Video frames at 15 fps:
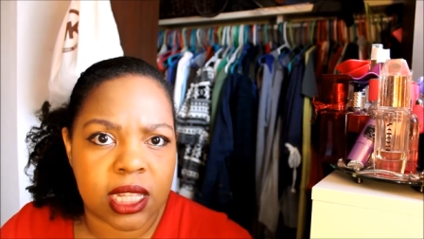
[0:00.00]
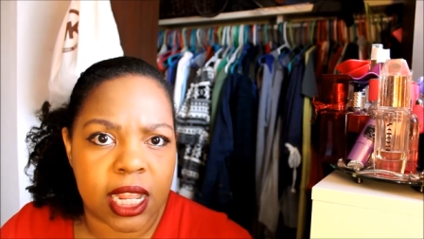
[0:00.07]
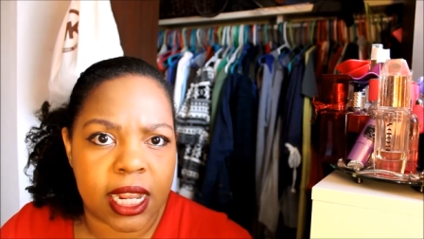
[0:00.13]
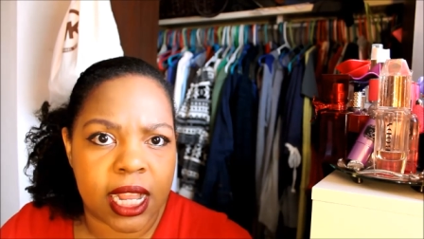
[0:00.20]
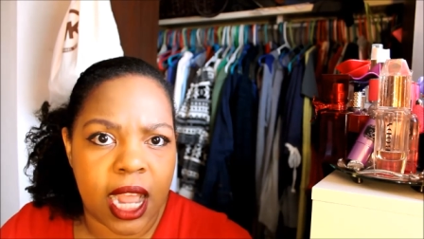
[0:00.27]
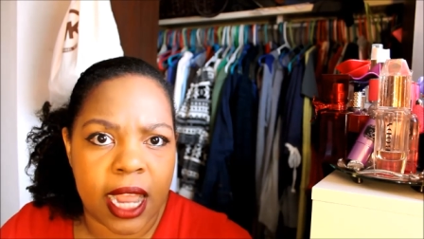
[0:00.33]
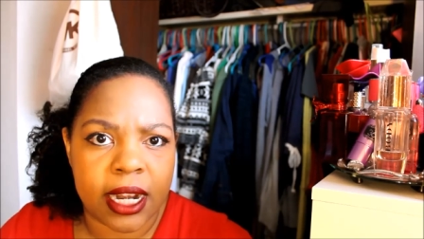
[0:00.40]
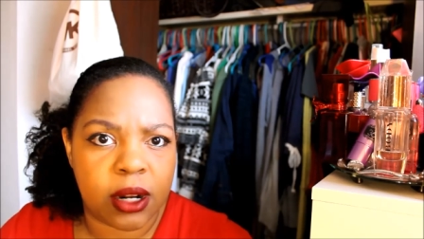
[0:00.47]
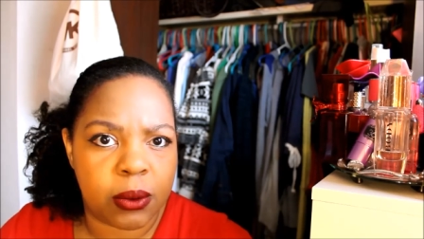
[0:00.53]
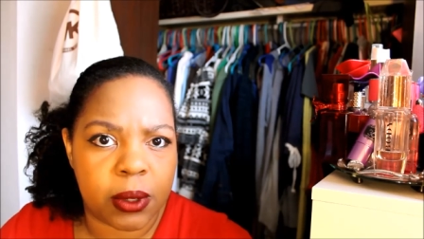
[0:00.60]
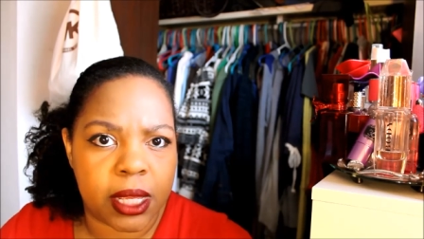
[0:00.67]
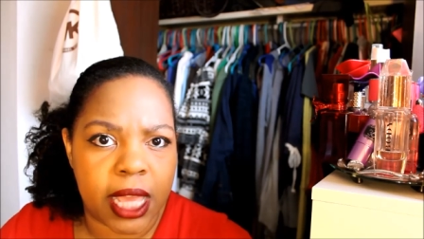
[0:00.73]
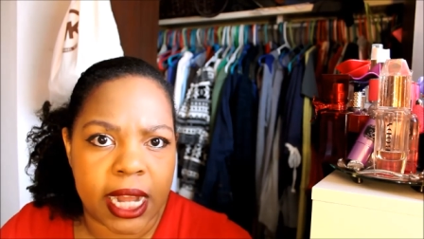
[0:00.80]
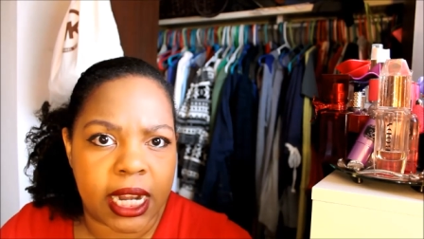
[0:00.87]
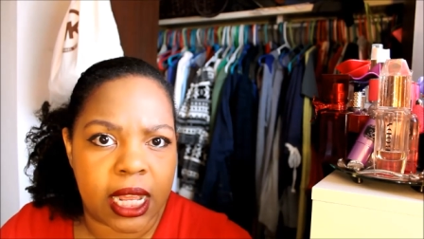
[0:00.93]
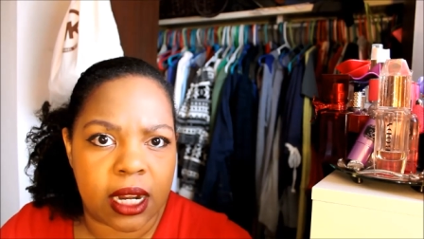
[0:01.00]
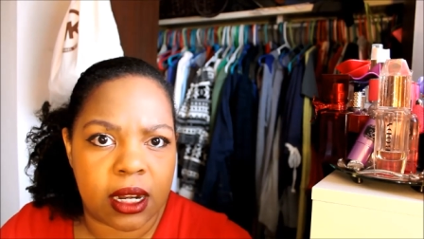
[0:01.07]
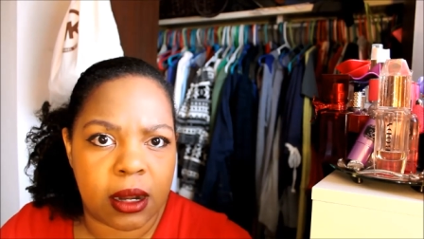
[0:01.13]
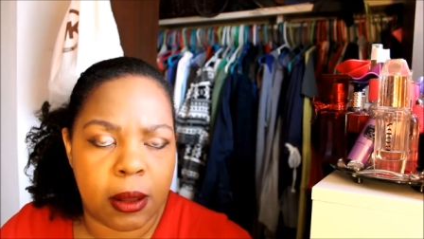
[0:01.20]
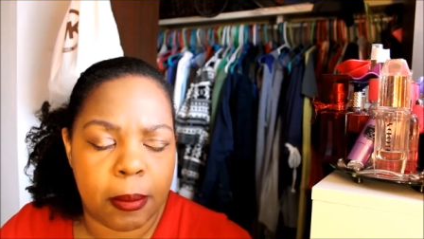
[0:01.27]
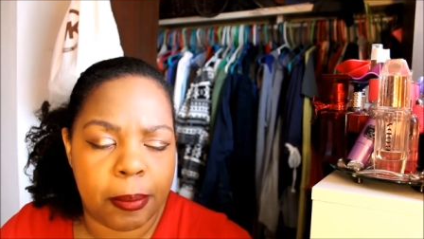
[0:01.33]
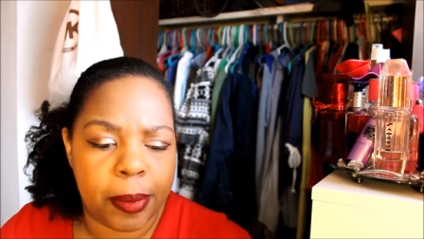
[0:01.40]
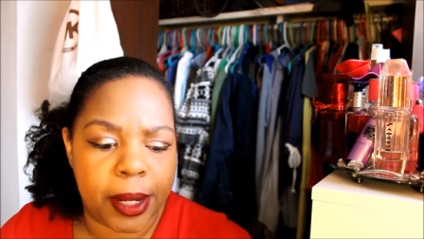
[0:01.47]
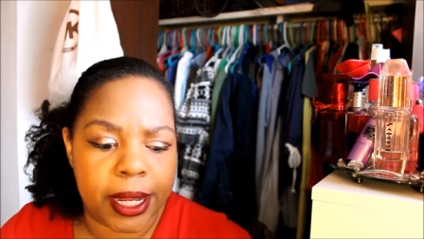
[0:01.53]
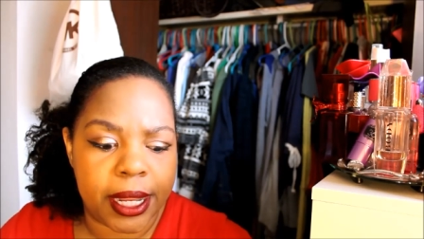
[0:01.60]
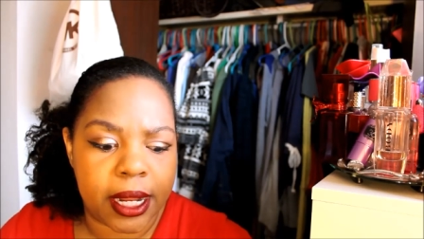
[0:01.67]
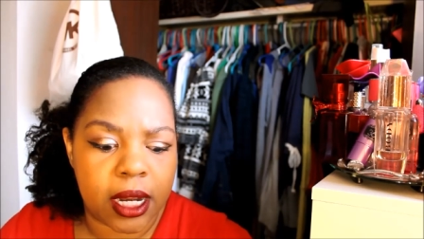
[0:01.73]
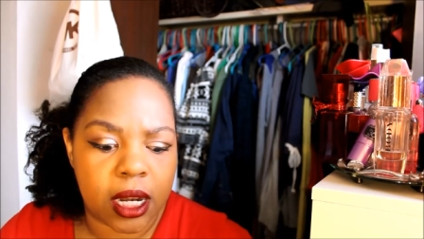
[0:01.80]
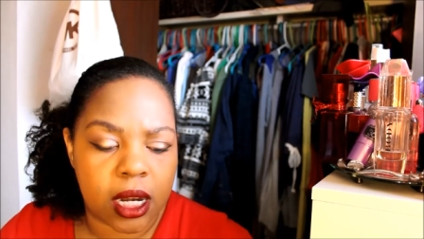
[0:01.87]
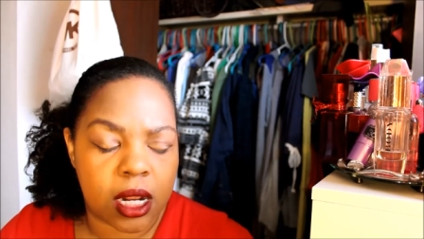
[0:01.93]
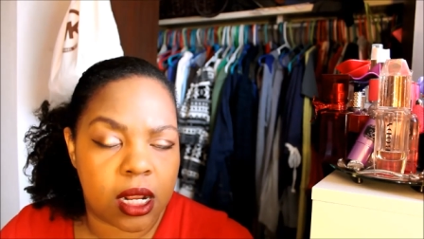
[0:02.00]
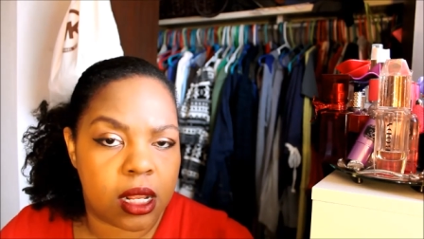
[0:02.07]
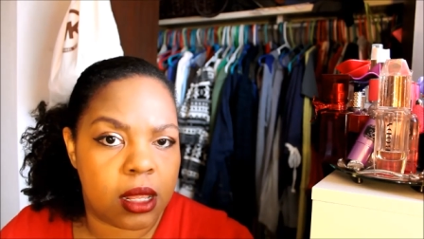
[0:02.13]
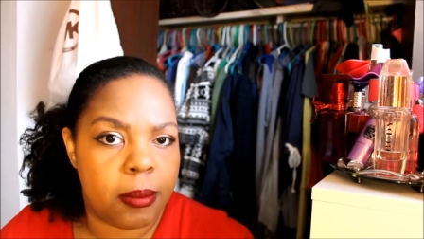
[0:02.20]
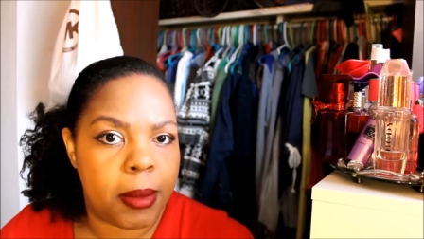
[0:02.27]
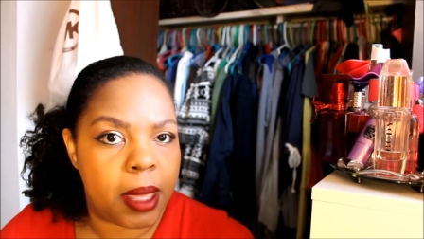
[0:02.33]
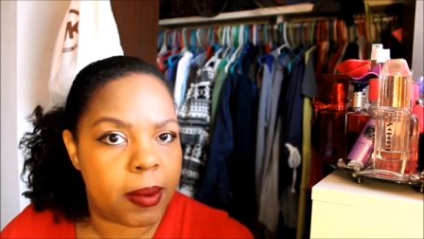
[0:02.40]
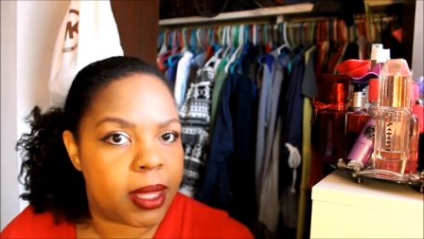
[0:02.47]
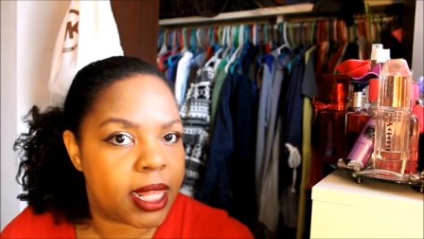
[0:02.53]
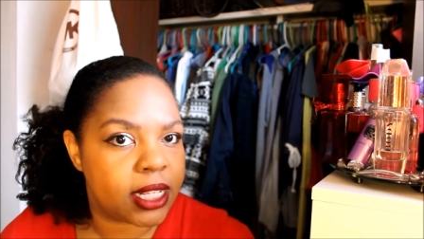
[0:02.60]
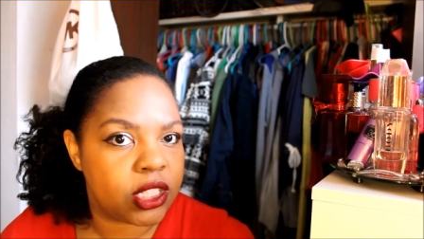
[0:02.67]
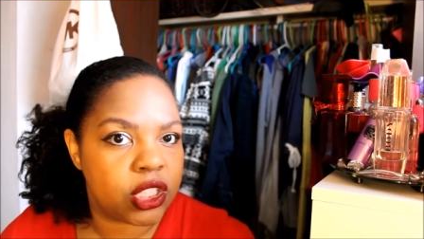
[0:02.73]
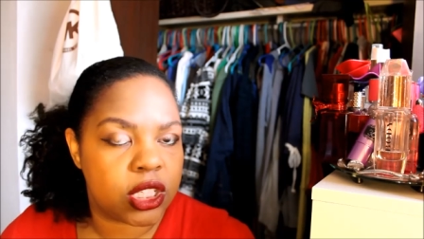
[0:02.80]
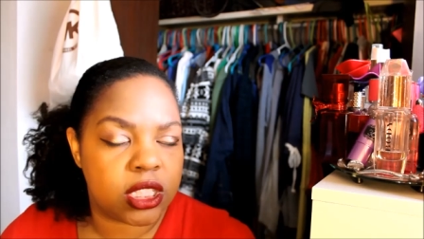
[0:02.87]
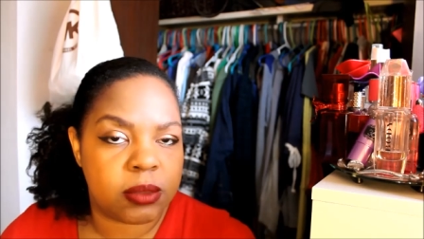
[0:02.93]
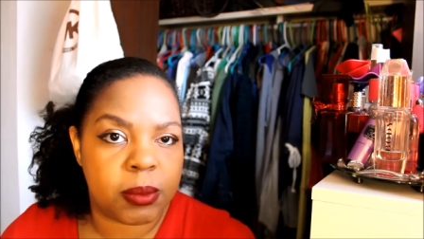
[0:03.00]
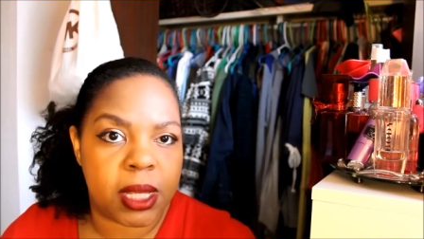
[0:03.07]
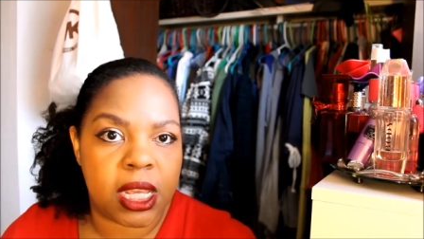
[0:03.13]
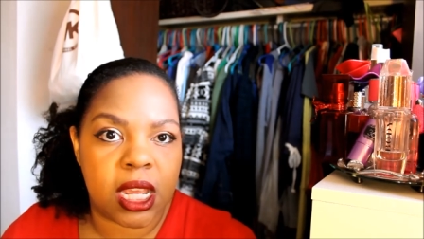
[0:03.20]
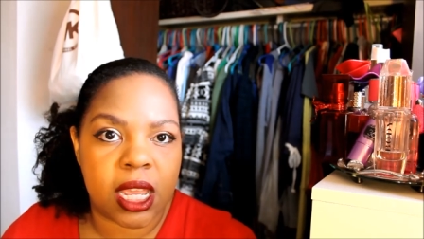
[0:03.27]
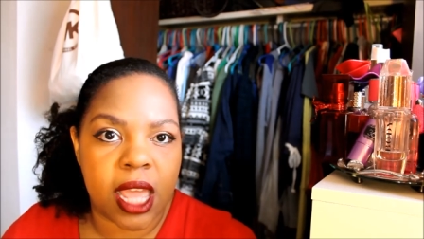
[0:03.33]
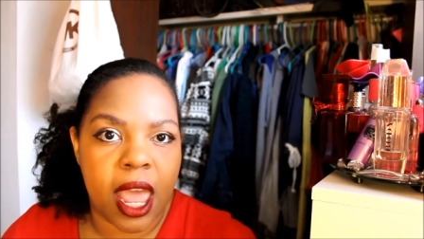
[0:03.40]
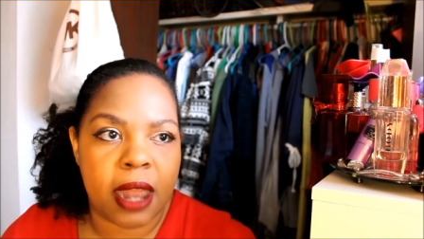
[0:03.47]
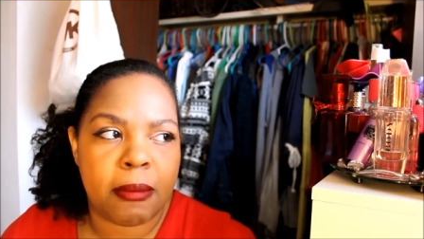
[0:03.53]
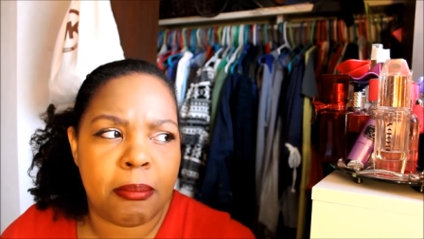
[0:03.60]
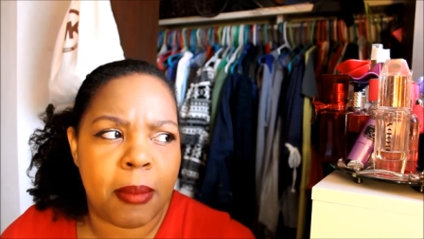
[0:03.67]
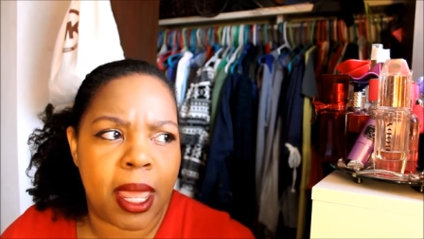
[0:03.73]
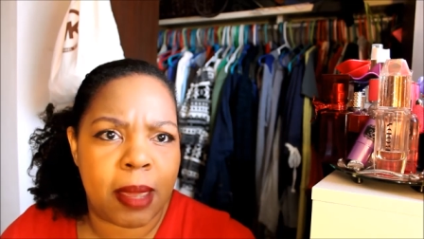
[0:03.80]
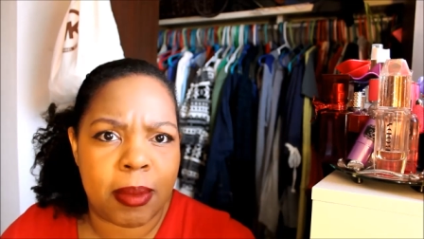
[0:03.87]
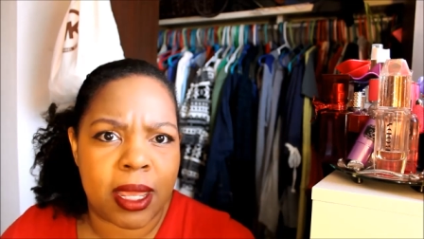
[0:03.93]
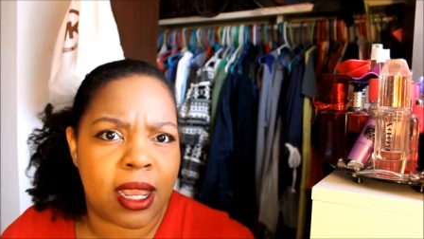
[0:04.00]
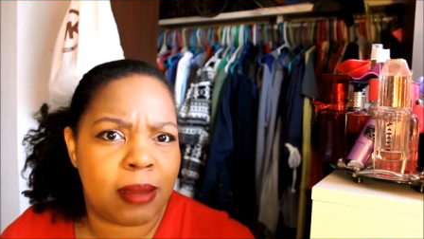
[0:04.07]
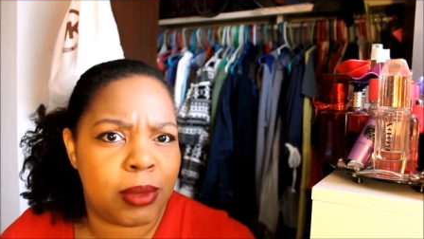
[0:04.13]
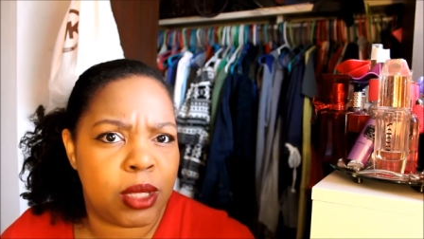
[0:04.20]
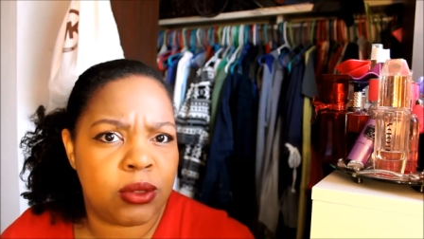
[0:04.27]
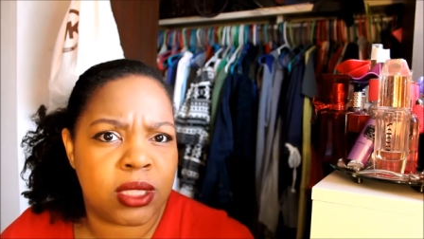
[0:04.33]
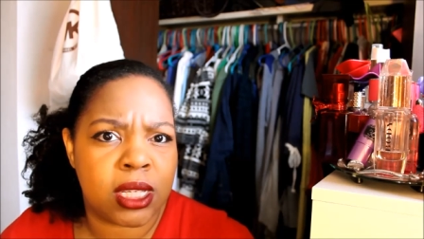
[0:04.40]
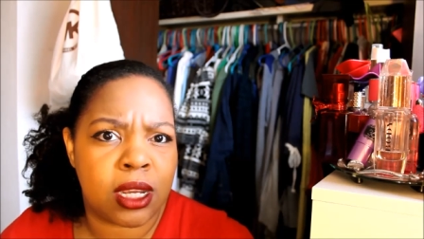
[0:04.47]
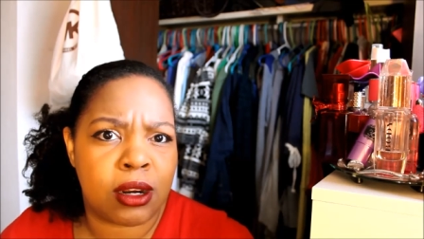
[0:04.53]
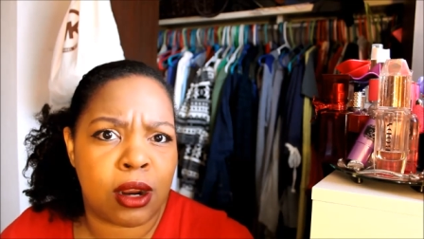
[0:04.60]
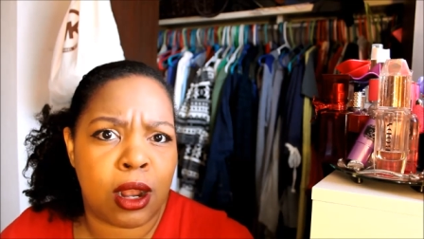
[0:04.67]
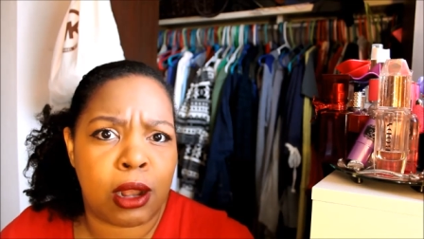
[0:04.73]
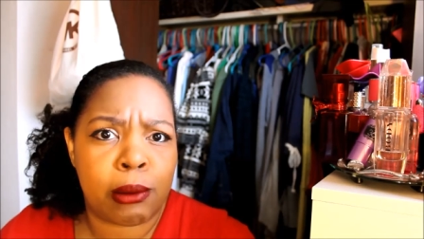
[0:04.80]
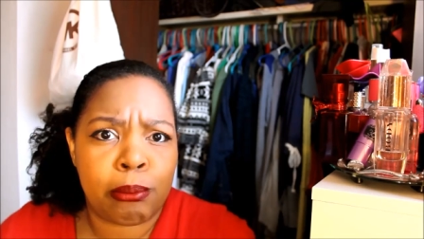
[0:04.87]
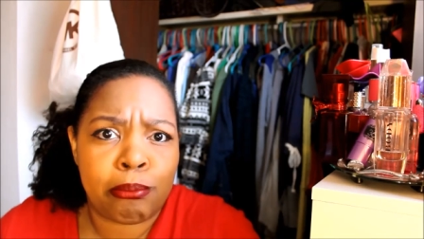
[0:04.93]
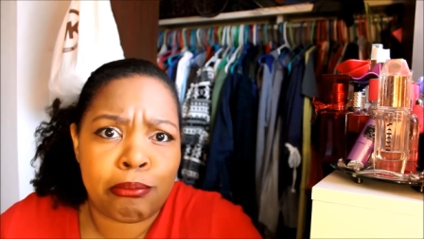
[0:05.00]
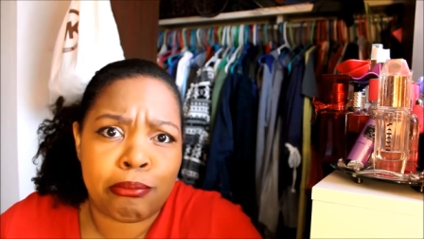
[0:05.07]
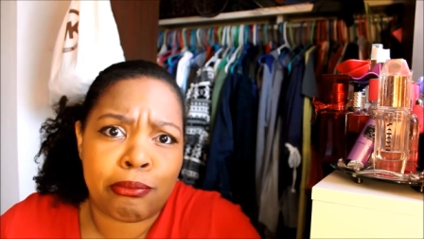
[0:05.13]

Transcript: Like, I don't get it, but maybe that's just me. Again, maybe I'm using it wrong.